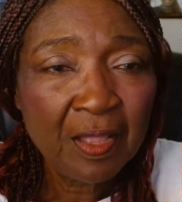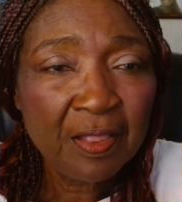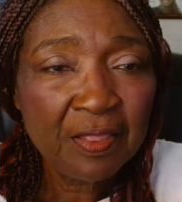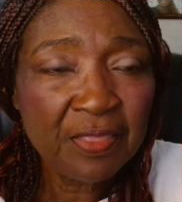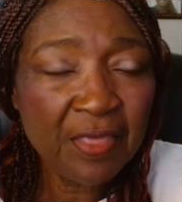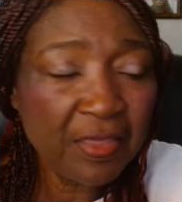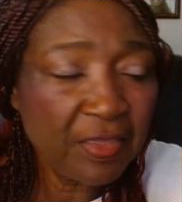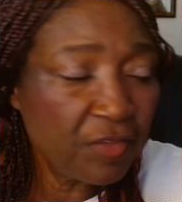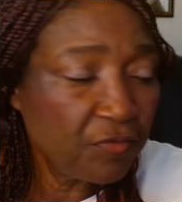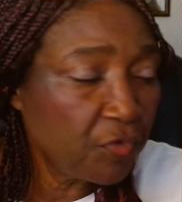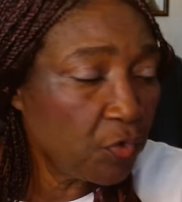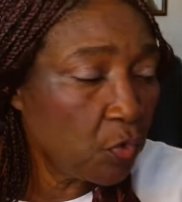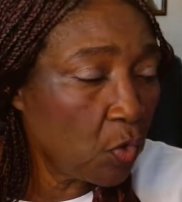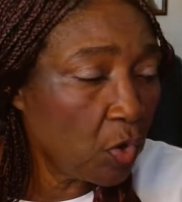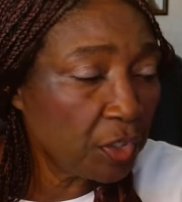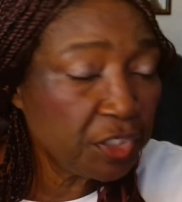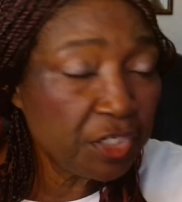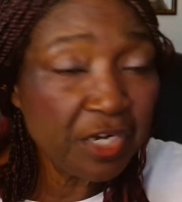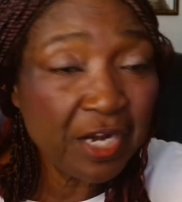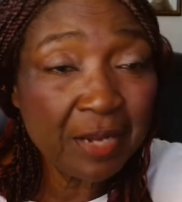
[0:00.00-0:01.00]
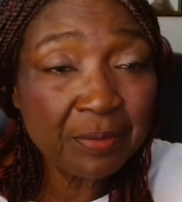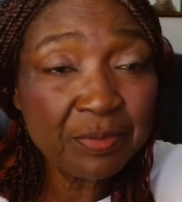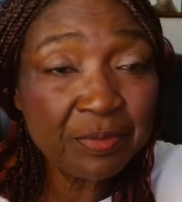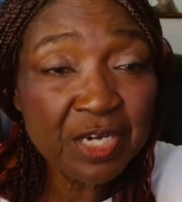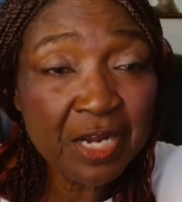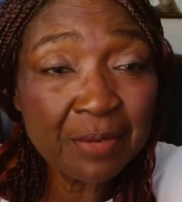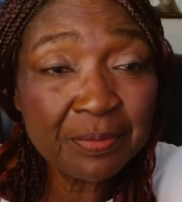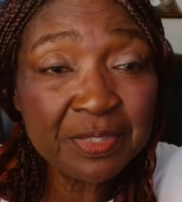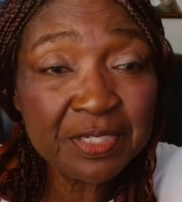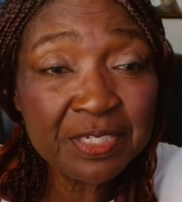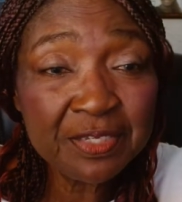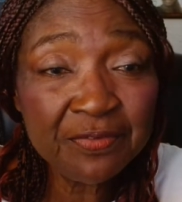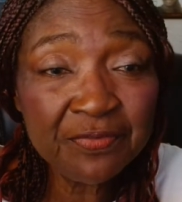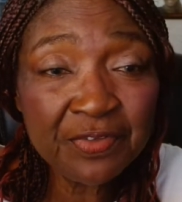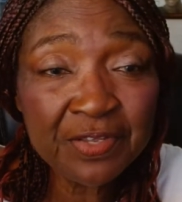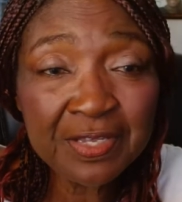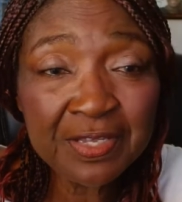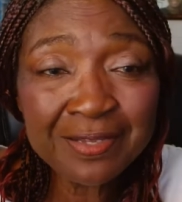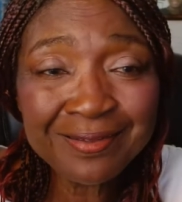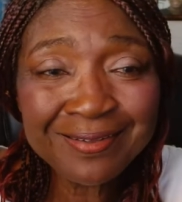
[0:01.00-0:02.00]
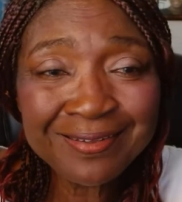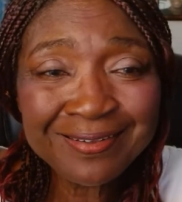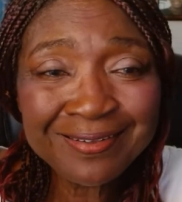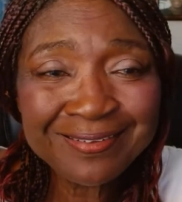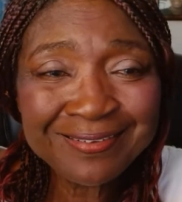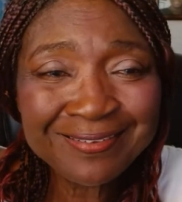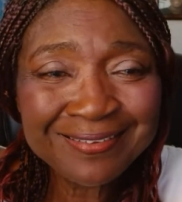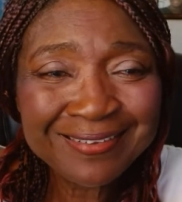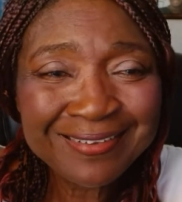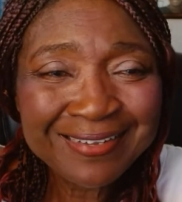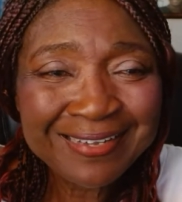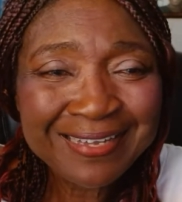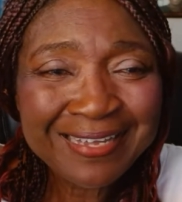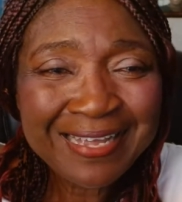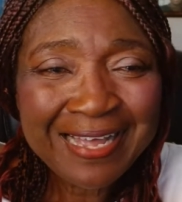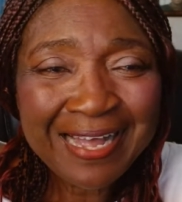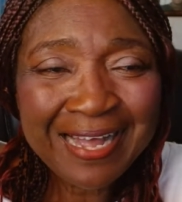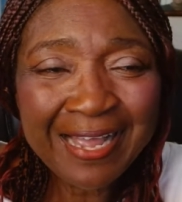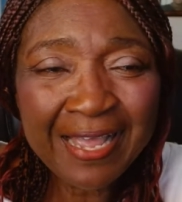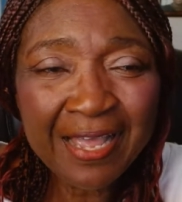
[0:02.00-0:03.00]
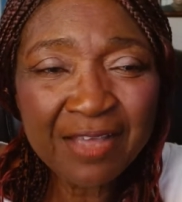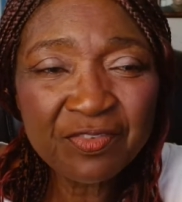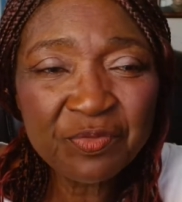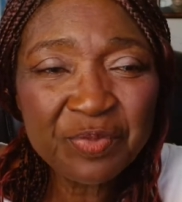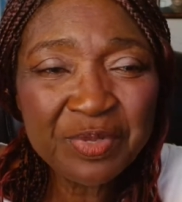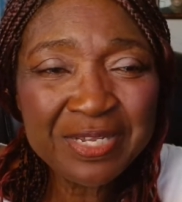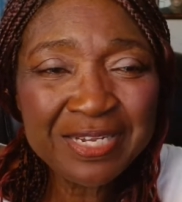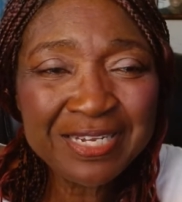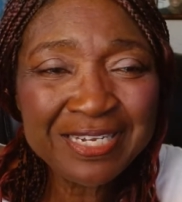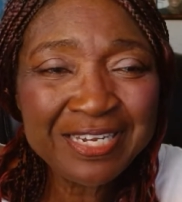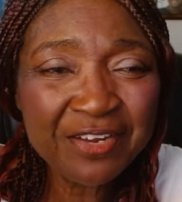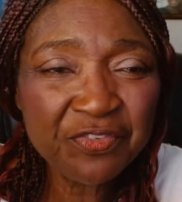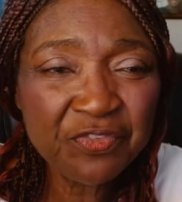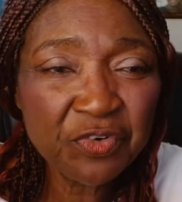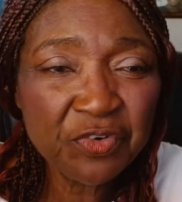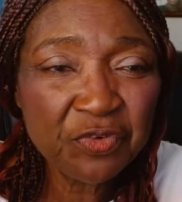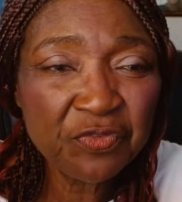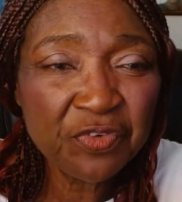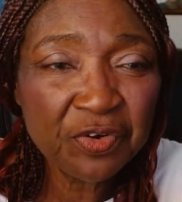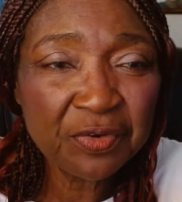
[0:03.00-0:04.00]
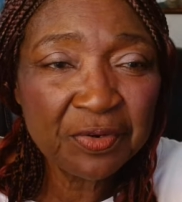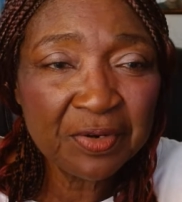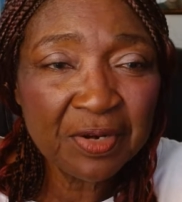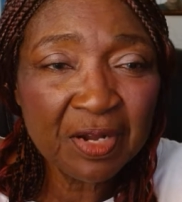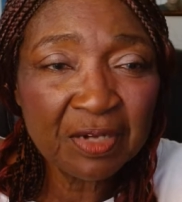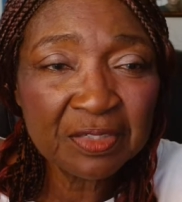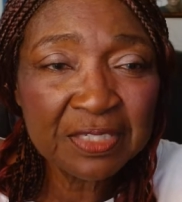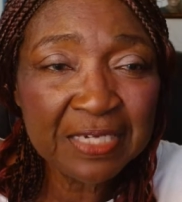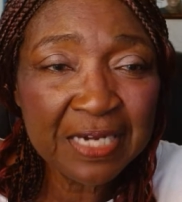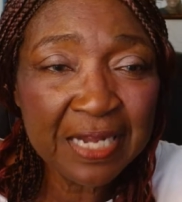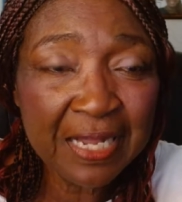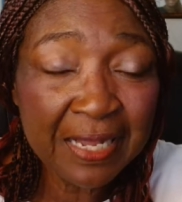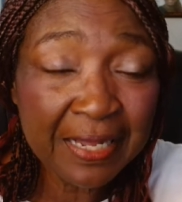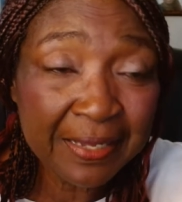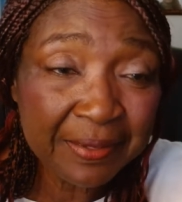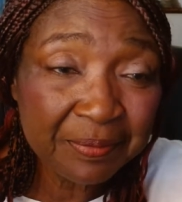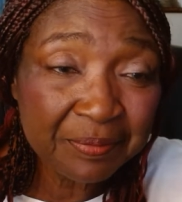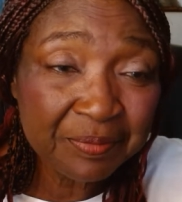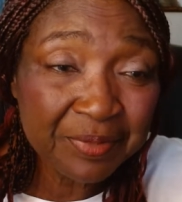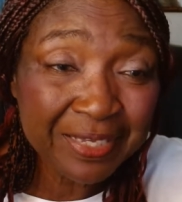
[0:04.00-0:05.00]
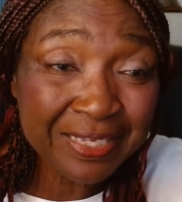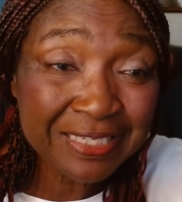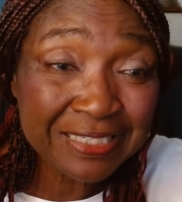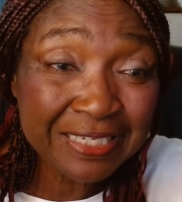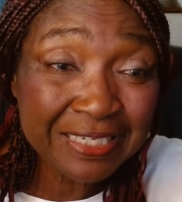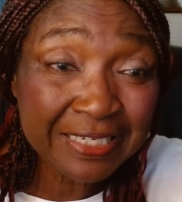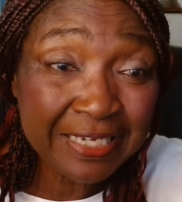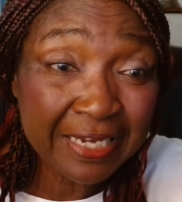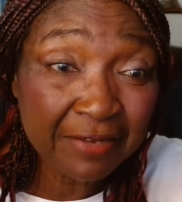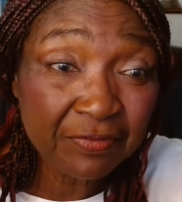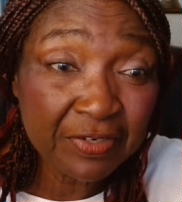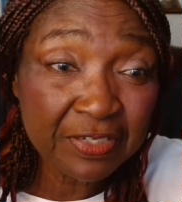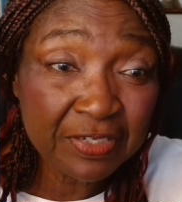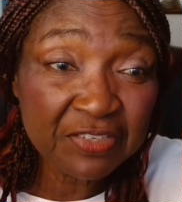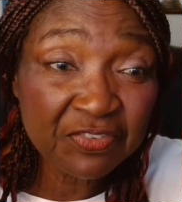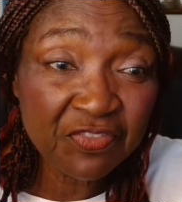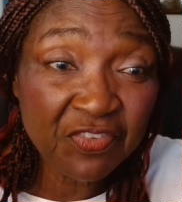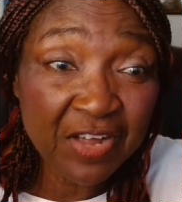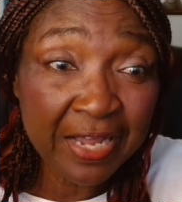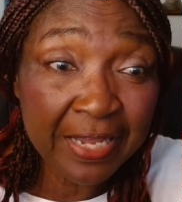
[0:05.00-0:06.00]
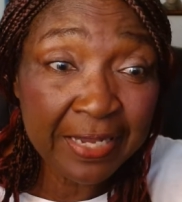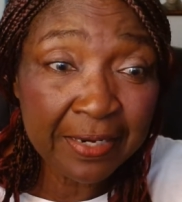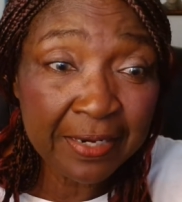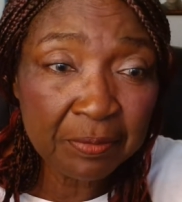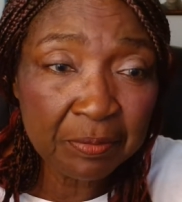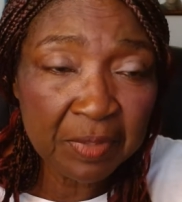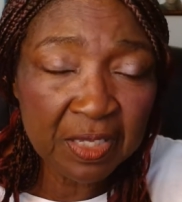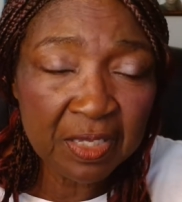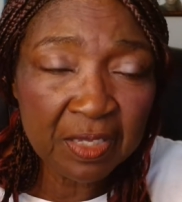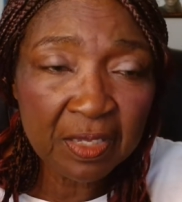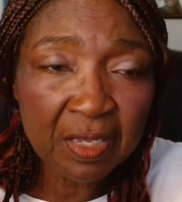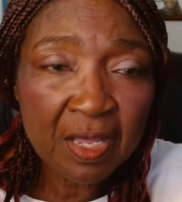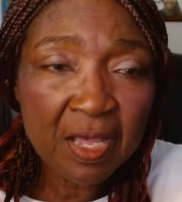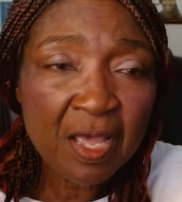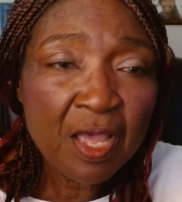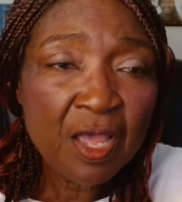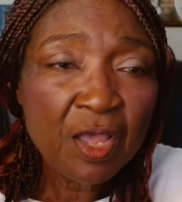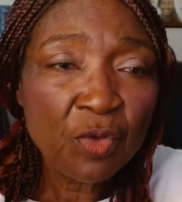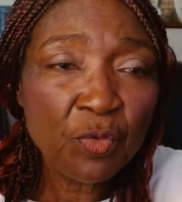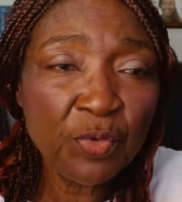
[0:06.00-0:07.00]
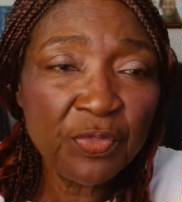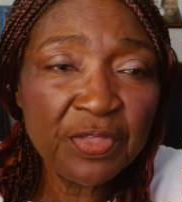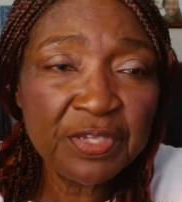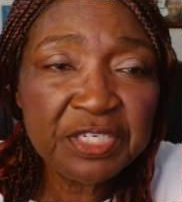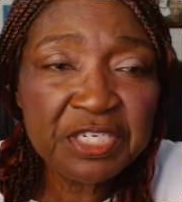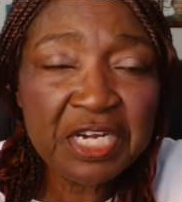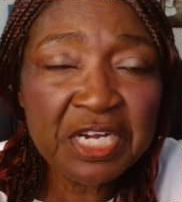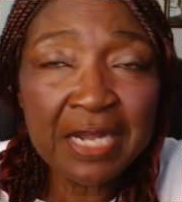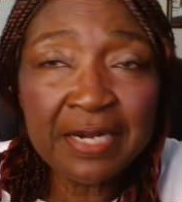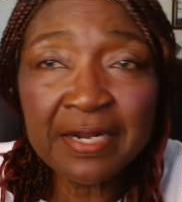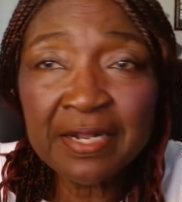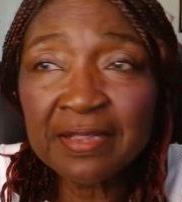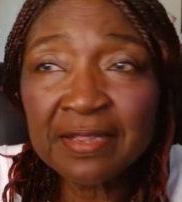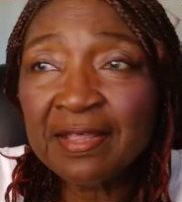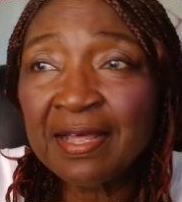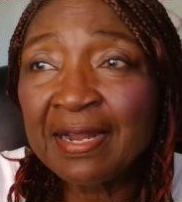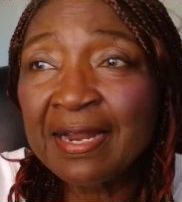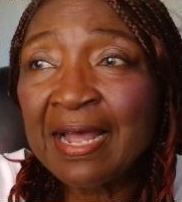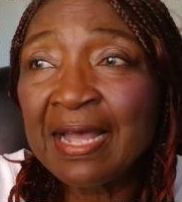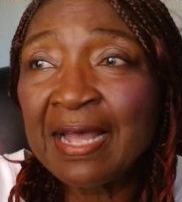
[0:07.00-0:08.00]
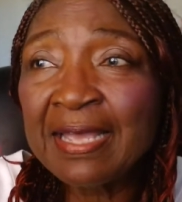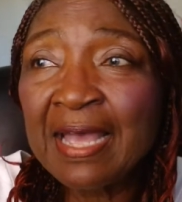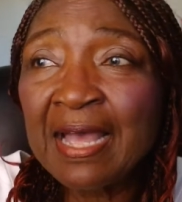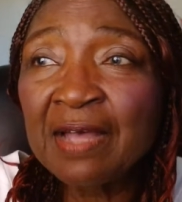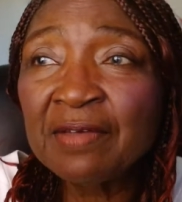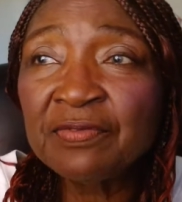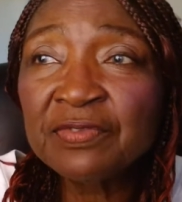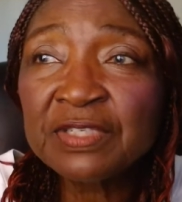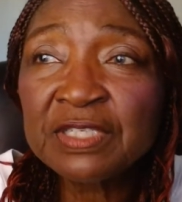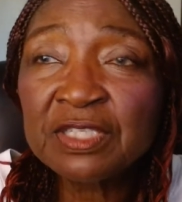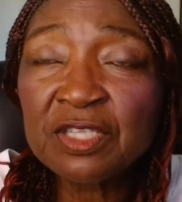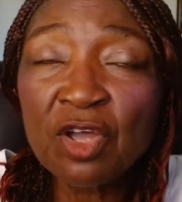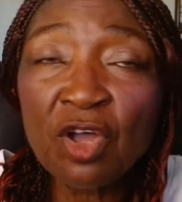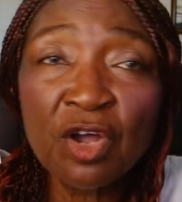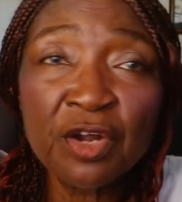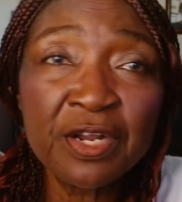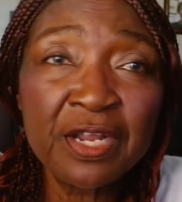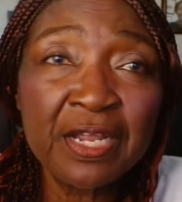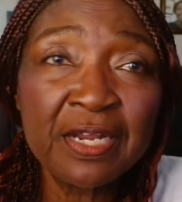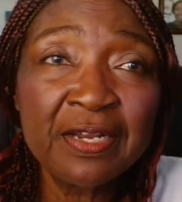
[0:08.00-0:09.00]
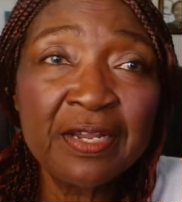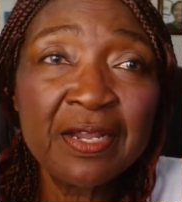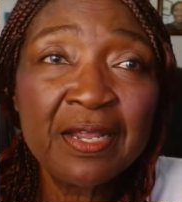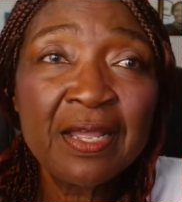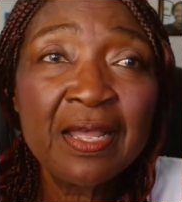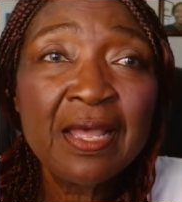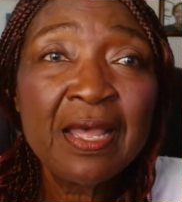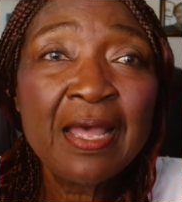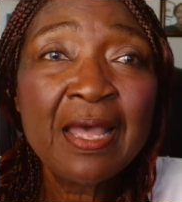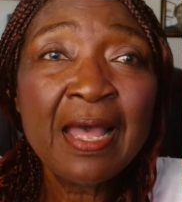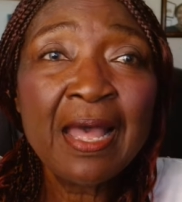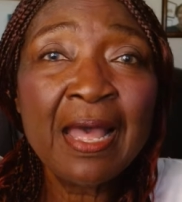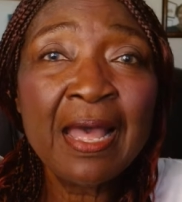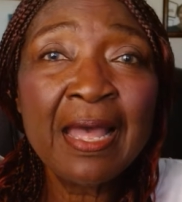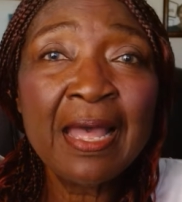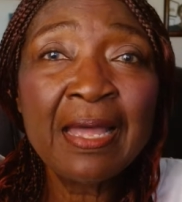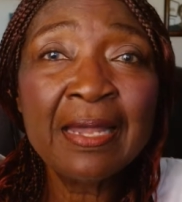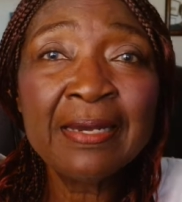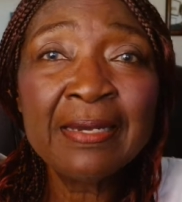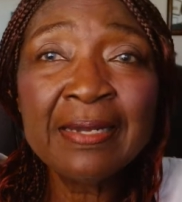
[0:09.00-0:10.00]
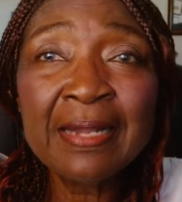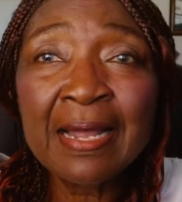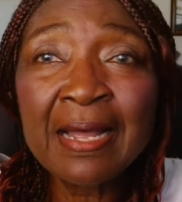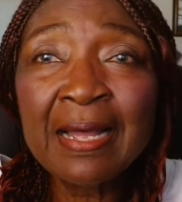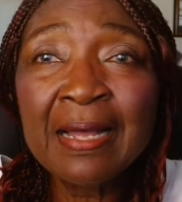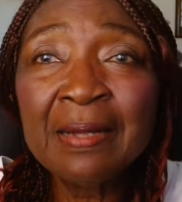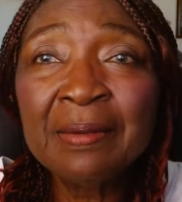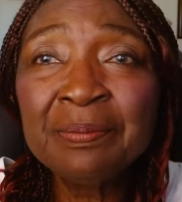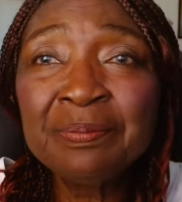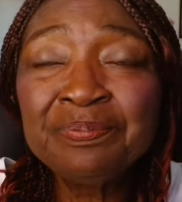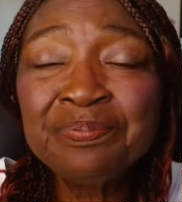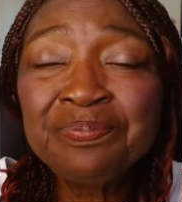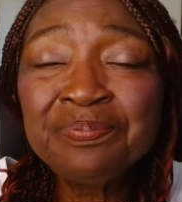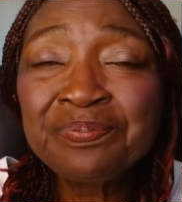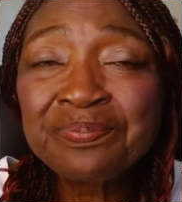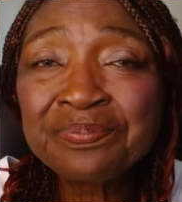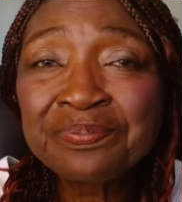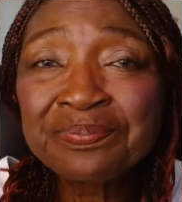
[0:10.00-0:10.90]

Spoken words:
Thank you for watching I'm Jam TV. I haven't been in here for a very long time because the devil is fighting me with the channel that I have started, and